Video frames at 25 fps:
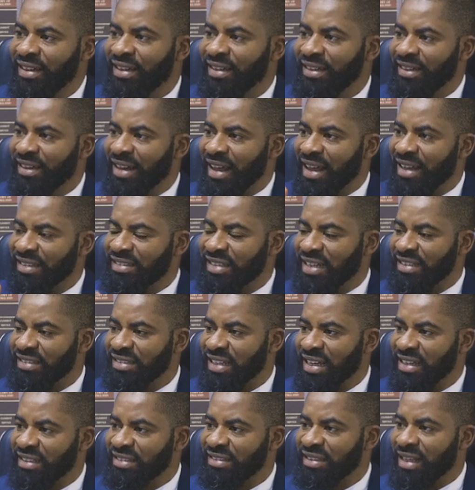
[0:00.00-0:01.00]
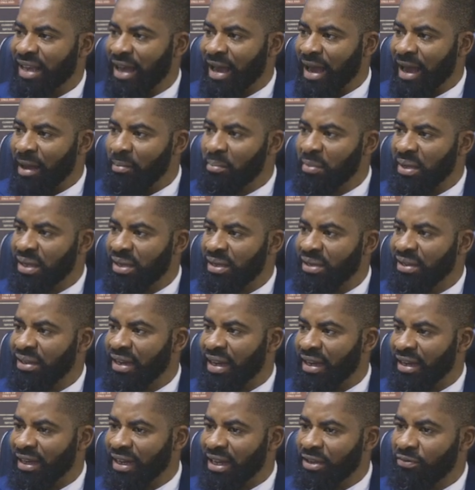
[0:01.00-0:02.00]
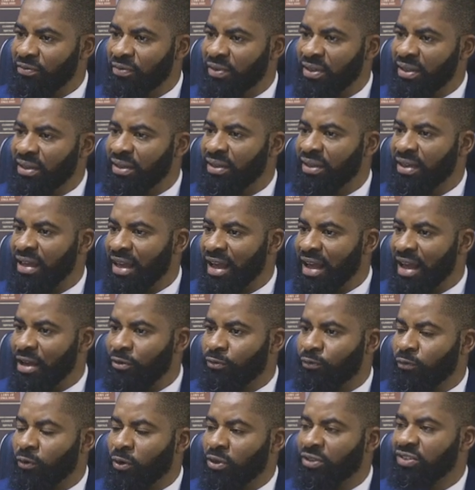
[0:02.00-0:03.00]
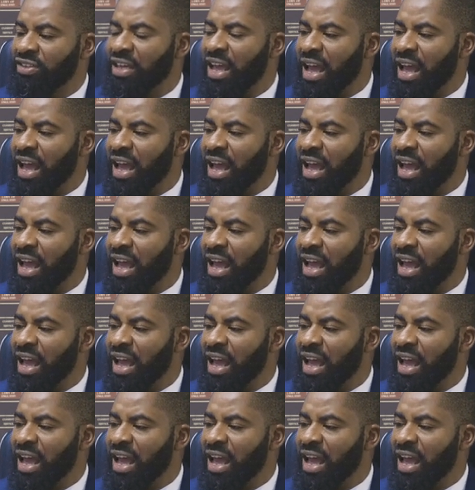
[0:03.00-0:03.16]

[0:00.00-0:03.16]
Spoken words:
the SSS, the army, the navy, the air force.